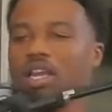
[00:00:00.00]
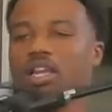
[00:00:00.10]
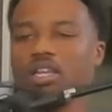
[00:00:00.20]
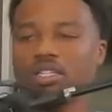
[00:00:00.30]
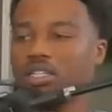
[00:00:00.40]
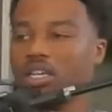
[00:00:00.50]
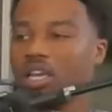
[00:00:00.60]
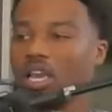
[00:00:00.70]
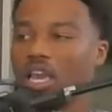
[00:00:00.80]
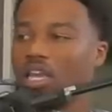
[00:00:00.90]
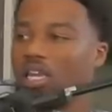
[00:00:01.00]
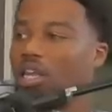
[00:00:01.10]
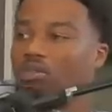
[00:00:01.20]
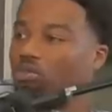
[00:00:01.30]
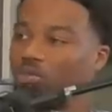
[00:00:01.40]
Ain't ain't
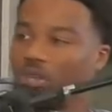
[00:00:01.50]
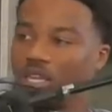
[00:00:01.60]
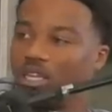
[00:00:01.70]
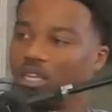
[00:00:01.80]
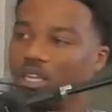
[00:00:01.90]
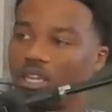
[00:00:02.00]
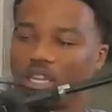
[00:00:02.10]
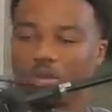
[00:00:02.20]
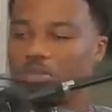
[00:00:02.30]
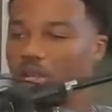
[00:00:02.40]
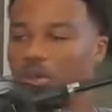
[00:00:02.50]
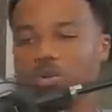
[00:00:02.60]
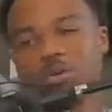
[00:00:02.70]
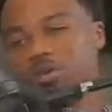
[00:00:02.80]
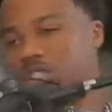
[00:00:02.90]
nothing with me. He could pull up
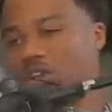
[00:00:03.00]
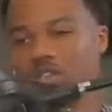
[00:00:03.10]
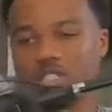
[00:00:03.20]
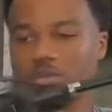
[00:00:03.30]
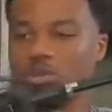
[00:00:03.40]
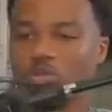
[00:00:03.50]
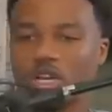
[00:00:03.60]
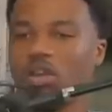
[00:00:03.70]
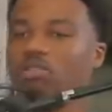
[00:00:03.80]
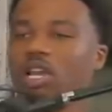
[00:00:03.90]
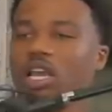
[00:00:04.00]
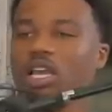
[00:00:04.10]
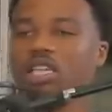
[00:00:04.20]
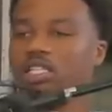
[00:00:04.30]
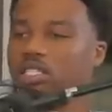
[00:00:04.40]
on me, talk to me, whatever.
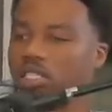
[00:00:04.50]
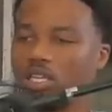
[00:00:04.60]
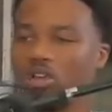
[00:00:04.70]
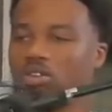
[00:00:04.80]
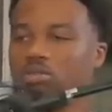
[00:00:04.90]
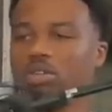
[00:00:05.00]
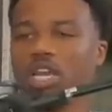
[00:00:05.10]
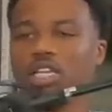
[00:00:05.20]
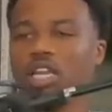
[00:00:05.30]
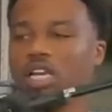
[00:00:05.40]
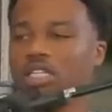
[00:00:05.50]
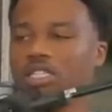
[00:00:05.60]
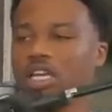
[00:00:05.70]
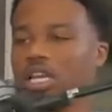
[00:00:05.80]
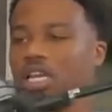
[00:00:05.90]
Like, just as long as we got that
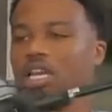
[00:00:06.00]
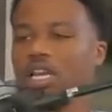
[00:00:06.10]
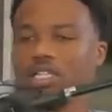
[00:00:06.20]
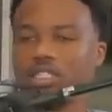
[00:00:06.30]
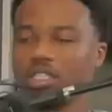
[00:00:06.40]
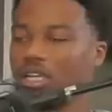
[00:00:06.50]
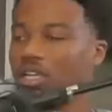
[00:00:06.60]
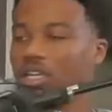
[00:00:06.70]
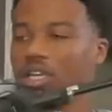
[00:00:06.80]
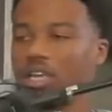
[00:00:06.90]
understanding, it ain't shit.